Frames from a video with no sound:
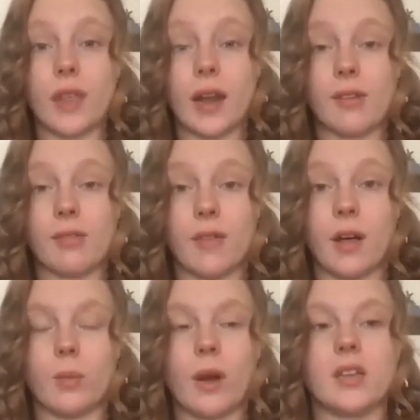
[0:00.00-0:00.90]
that I
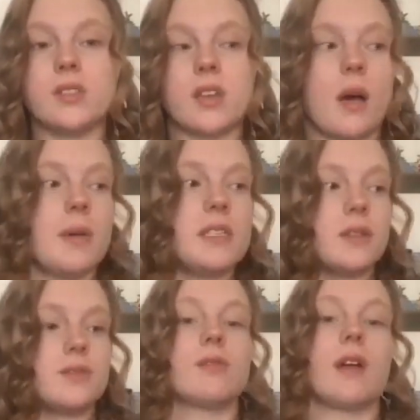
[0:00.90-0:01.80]
felt when I saw
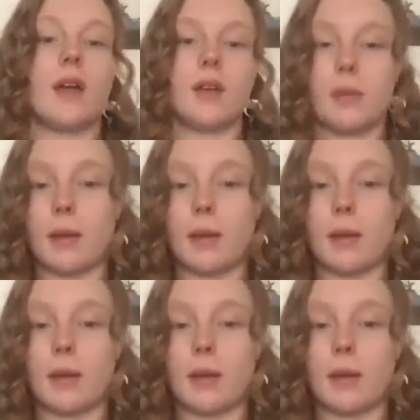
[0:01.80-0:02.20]
myself surrounded